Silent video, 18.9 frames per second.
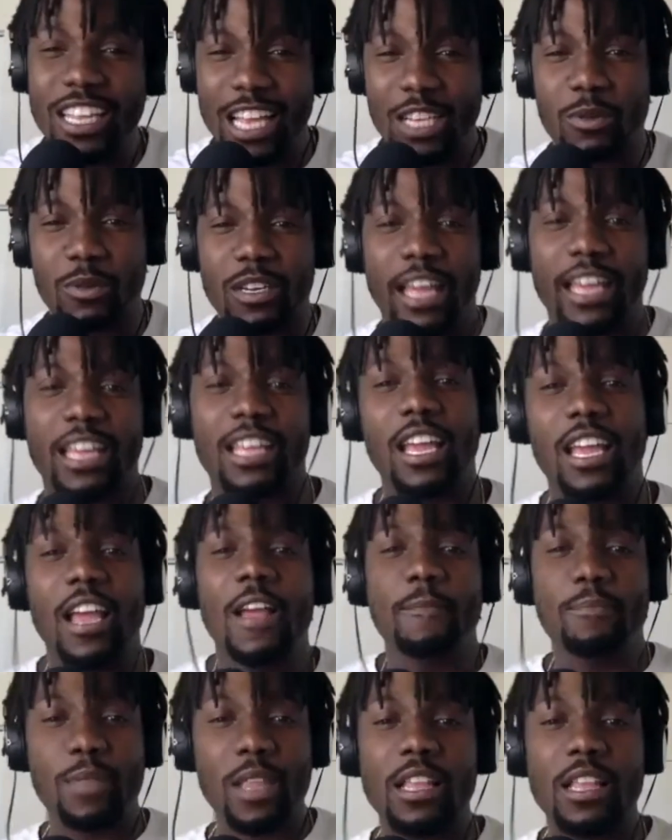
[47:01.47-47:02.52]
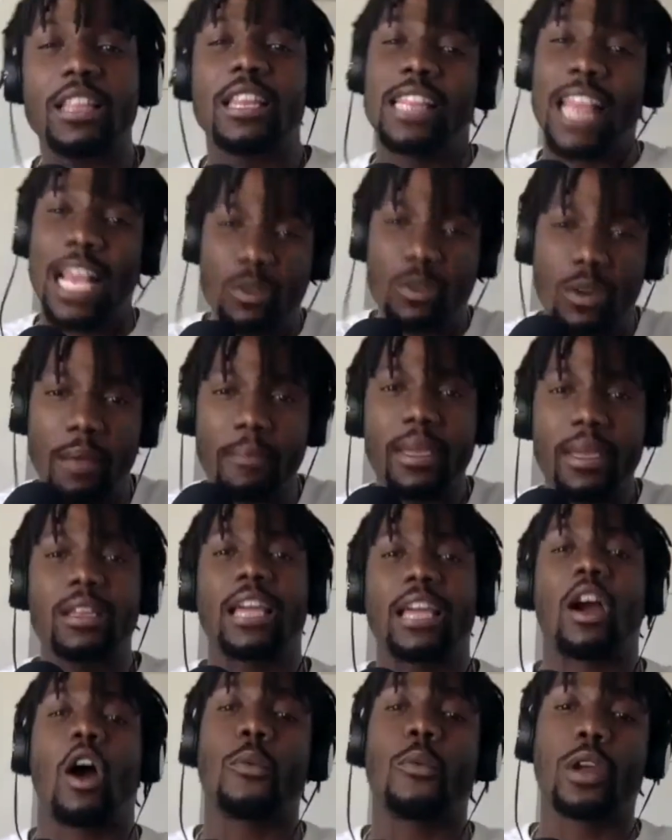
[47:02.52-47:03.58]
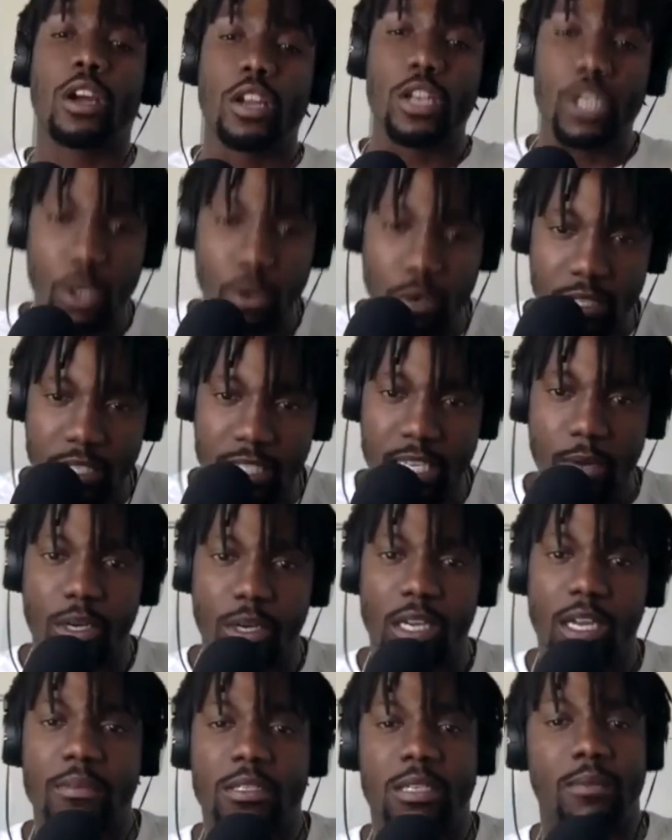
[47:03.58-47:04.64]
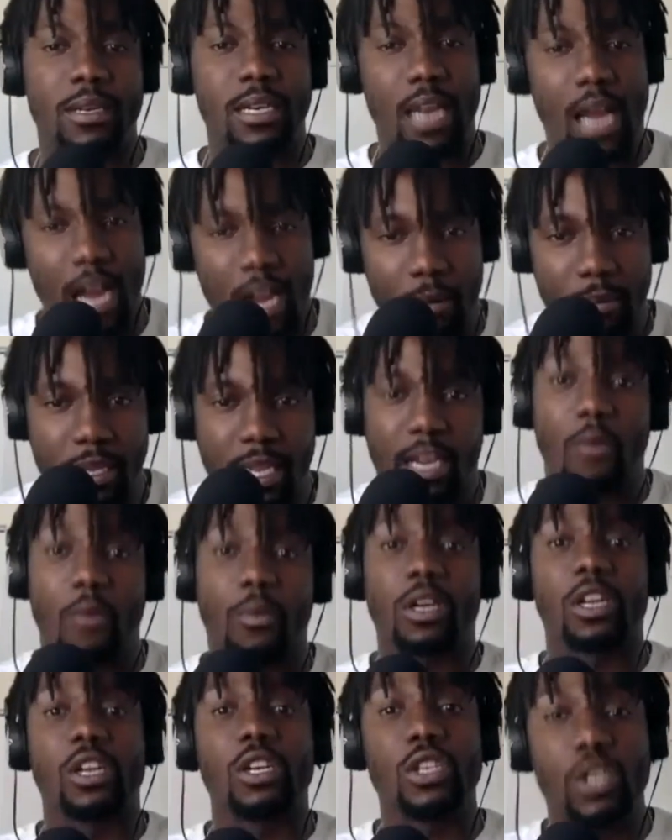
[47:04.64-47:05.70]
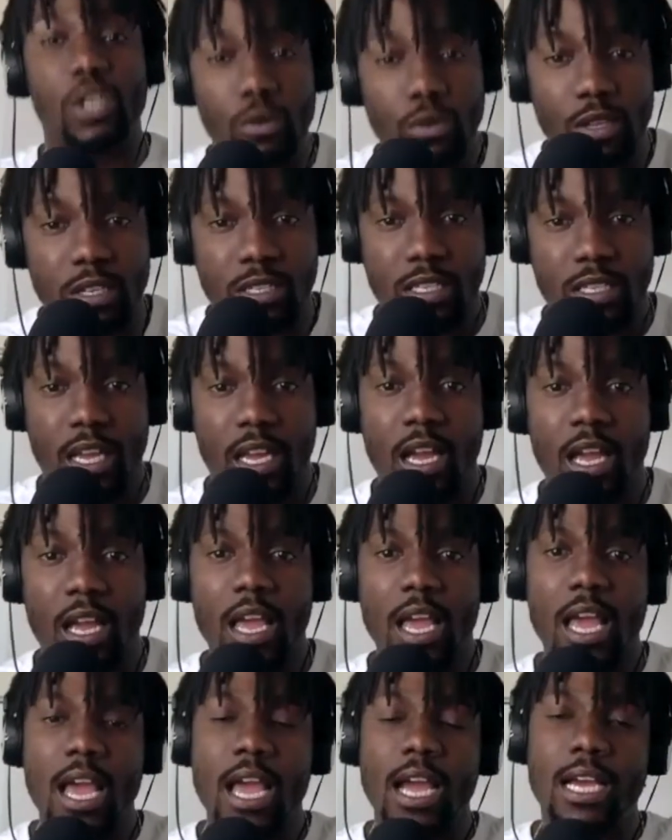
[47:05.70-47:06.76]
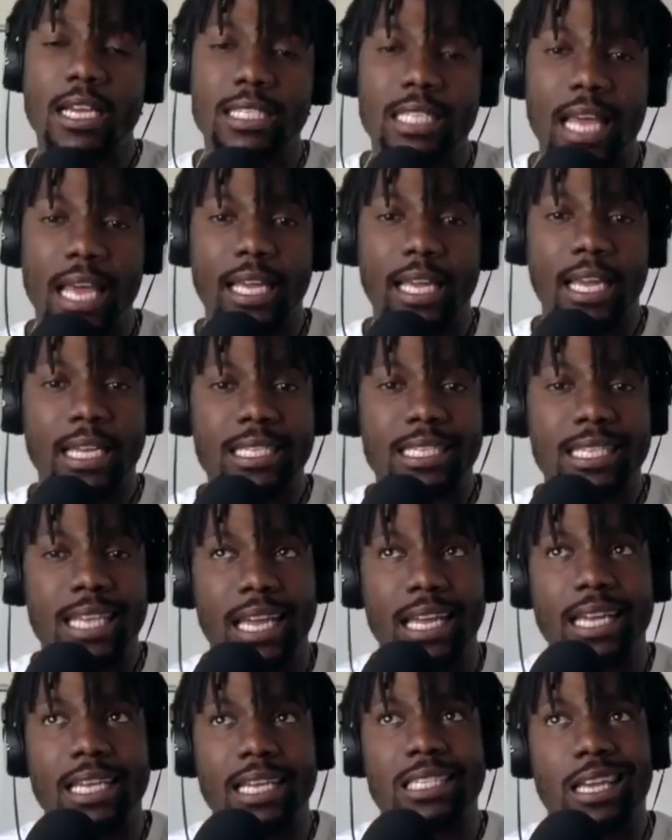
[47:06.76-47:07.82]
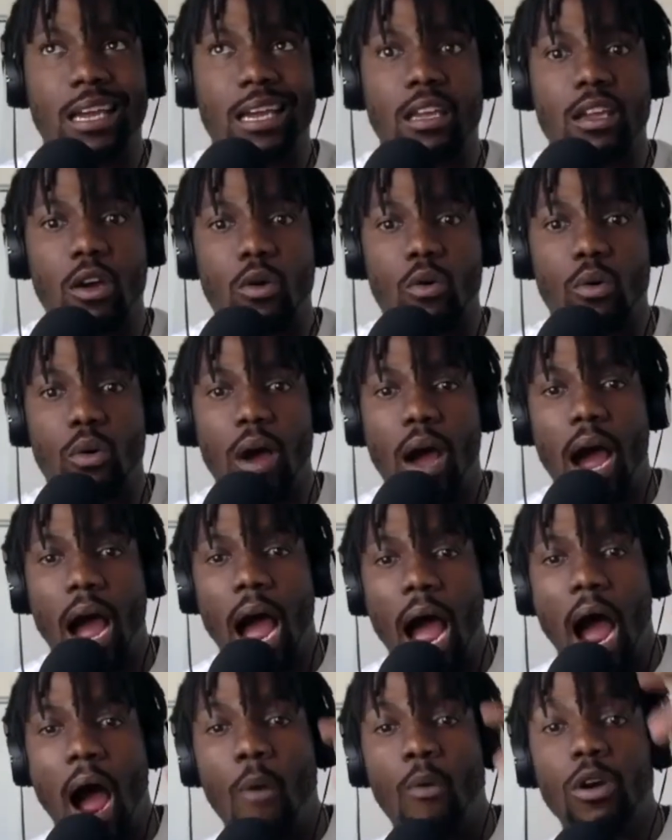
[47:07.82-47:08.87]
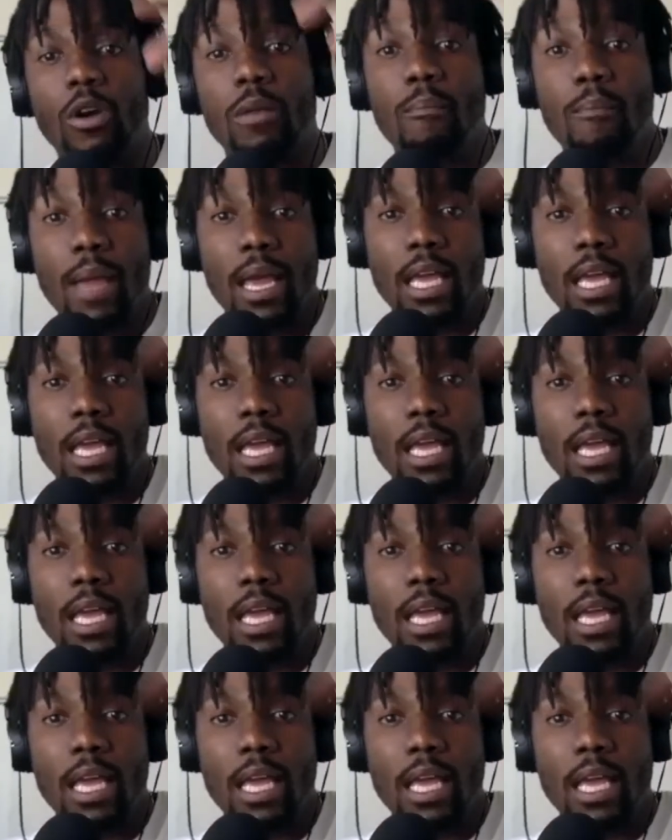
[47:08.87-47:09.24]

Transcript: what like that's what I mean. Like, are we gonna do this thing when it comes to monogamy? Like, are we gonna do this thing? Cause that it's like it's like, yo, I wanna make